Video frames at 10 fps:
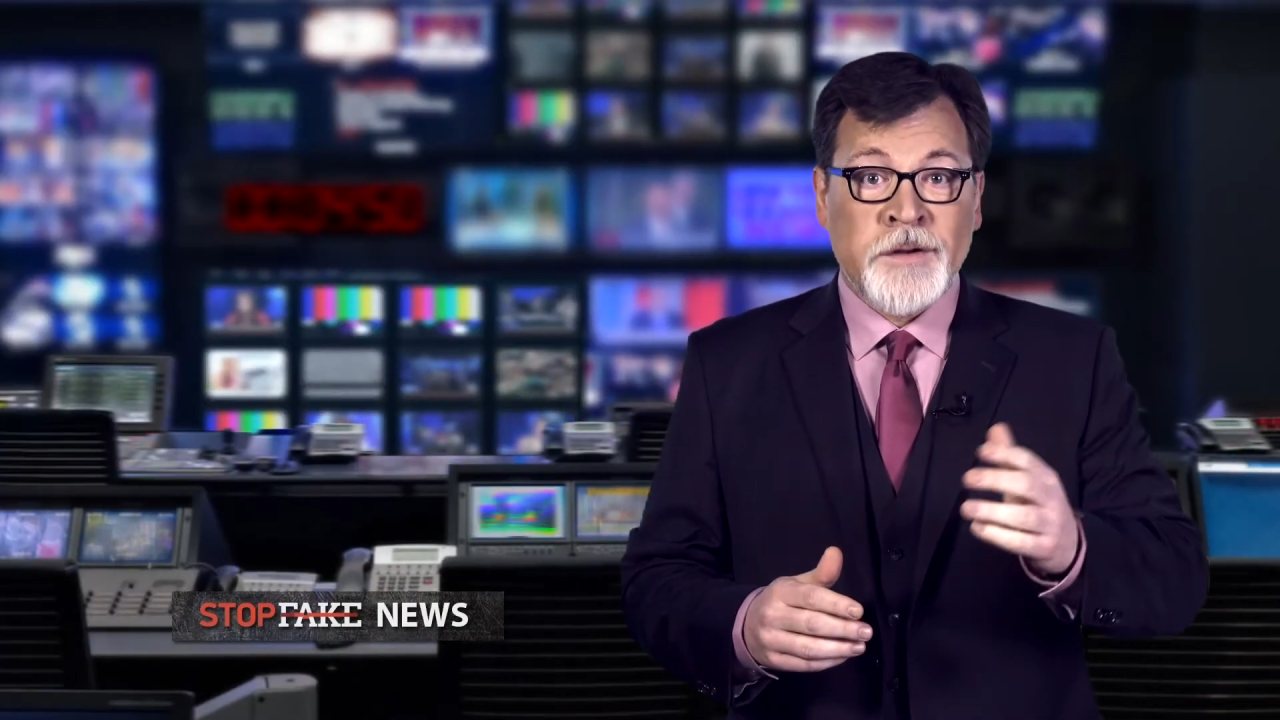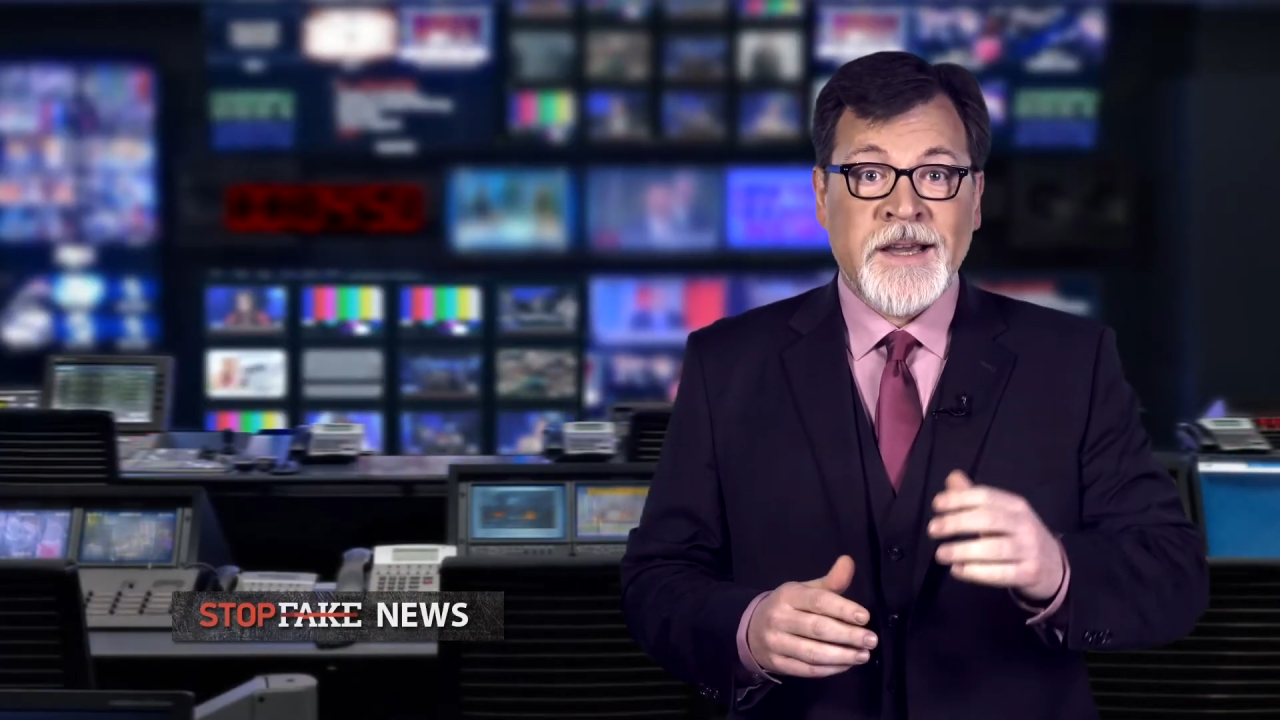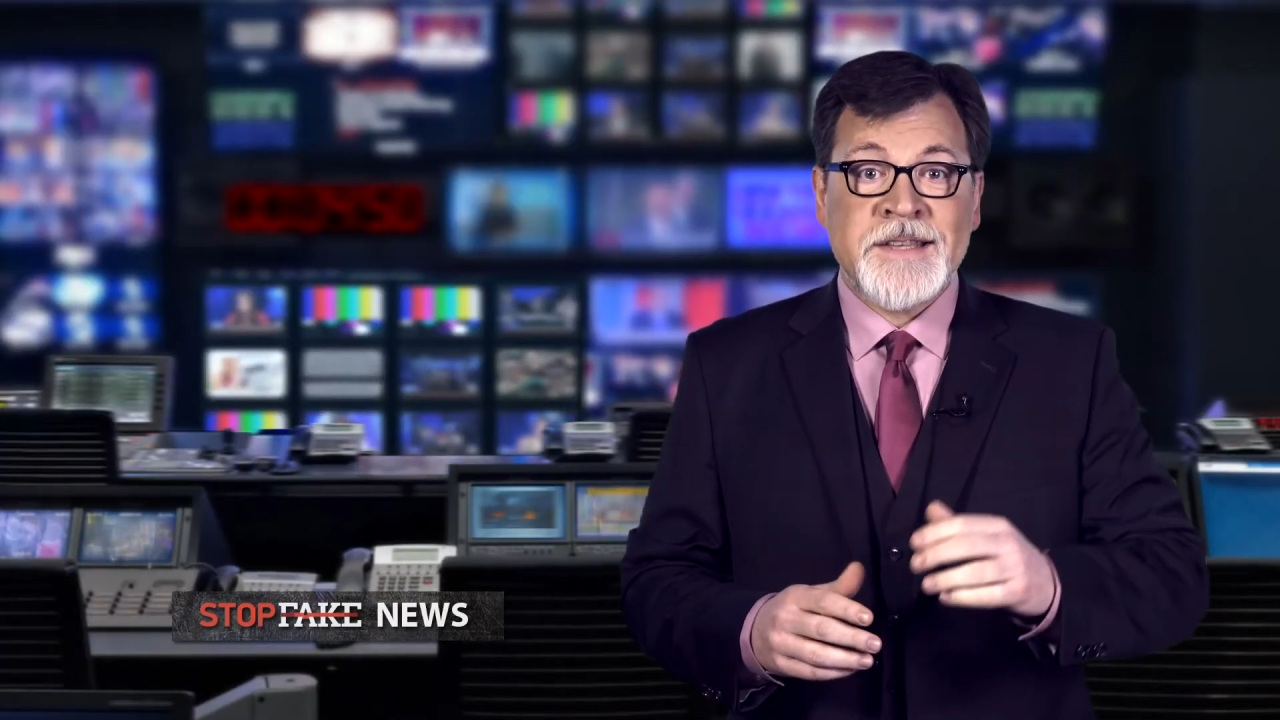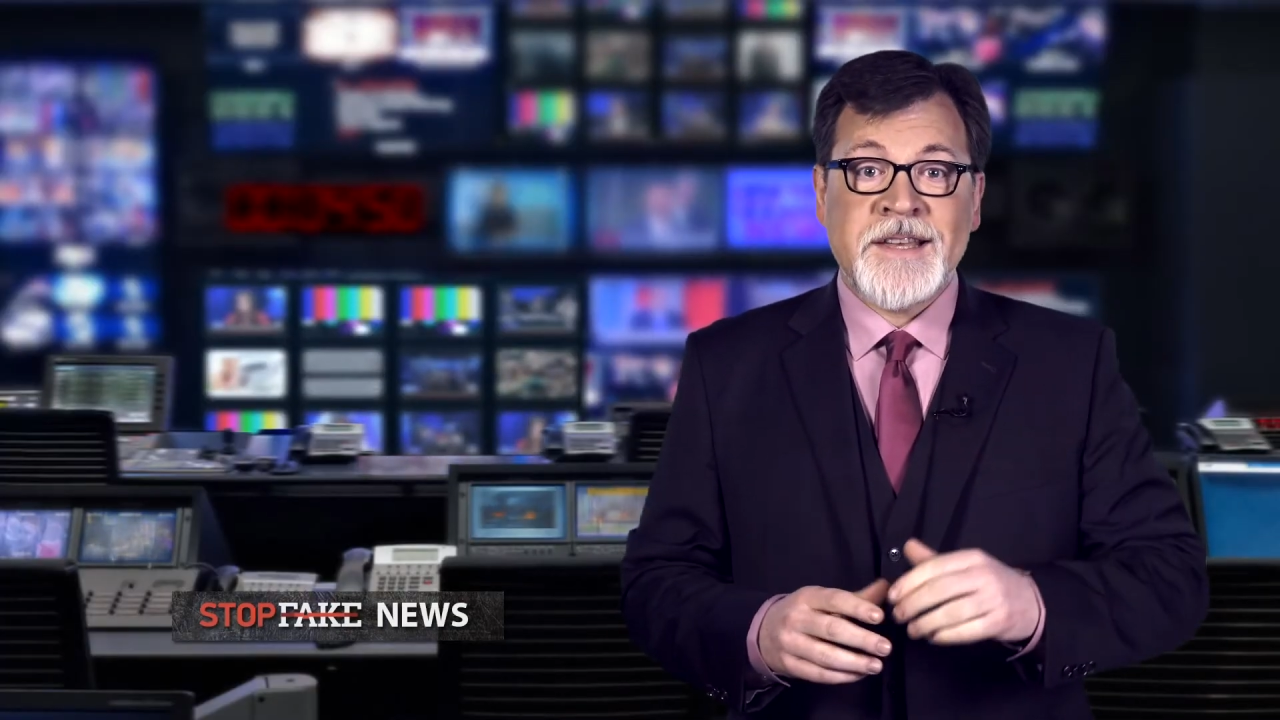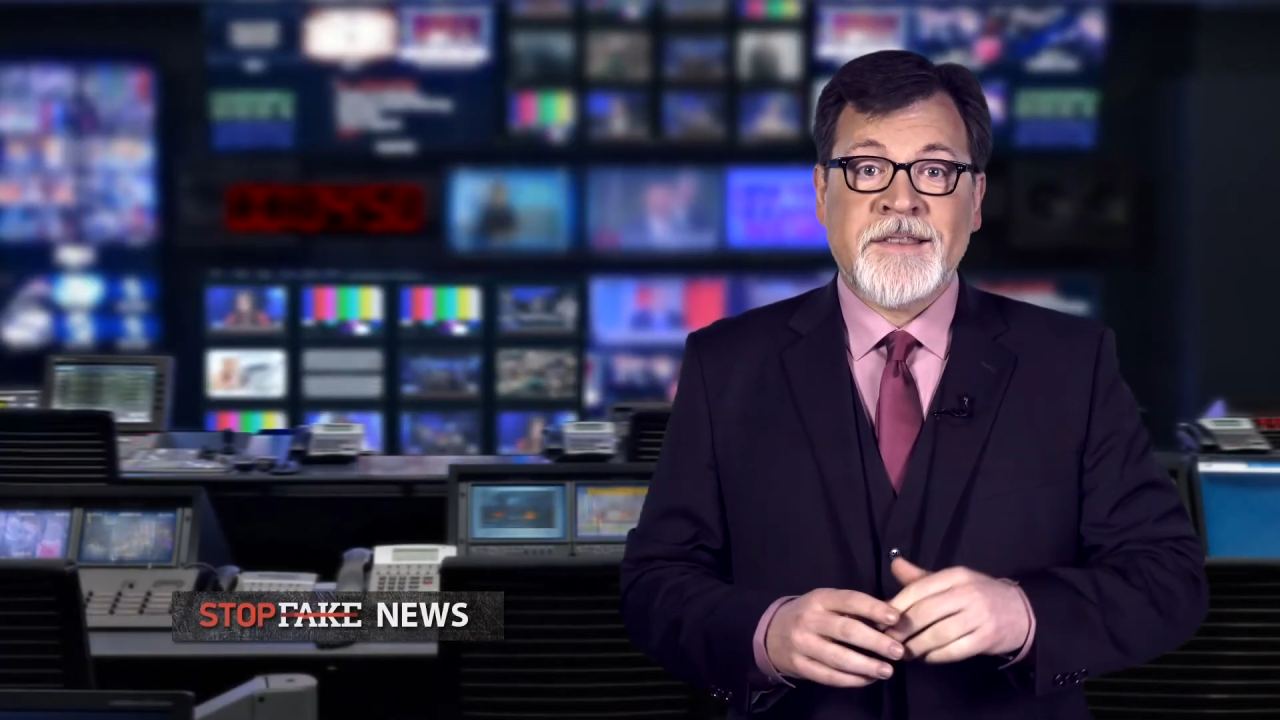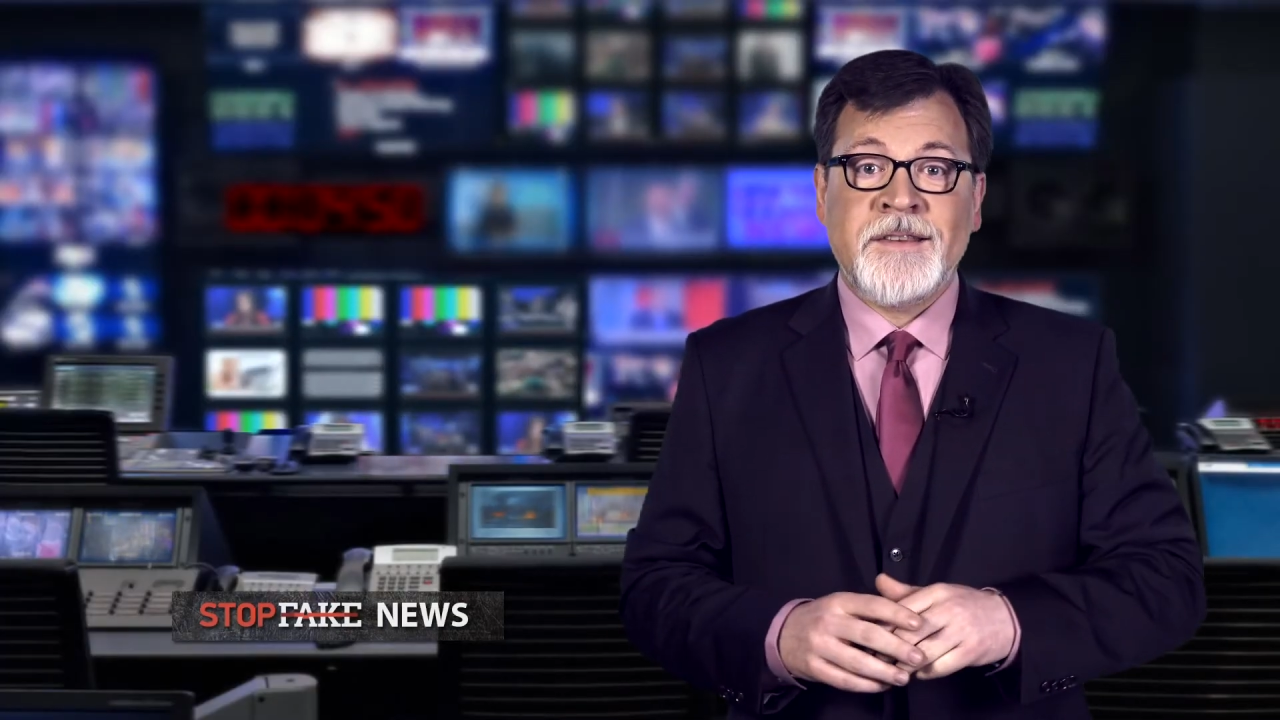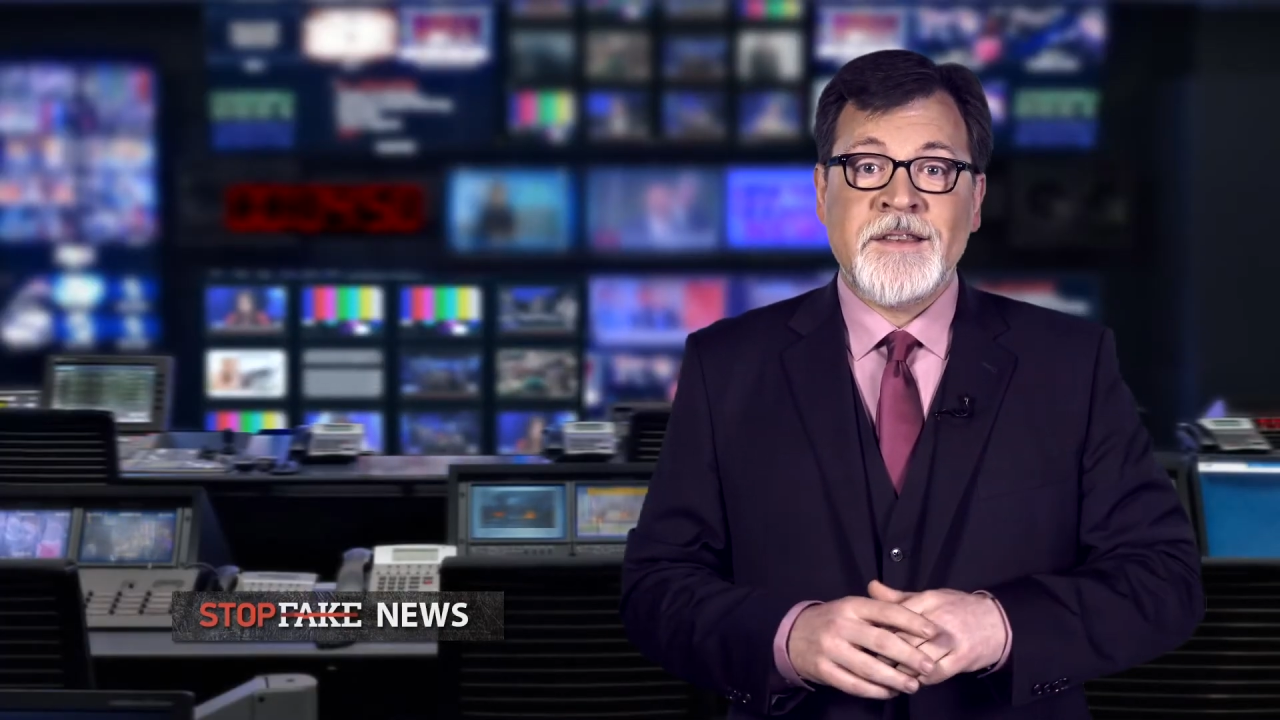dissected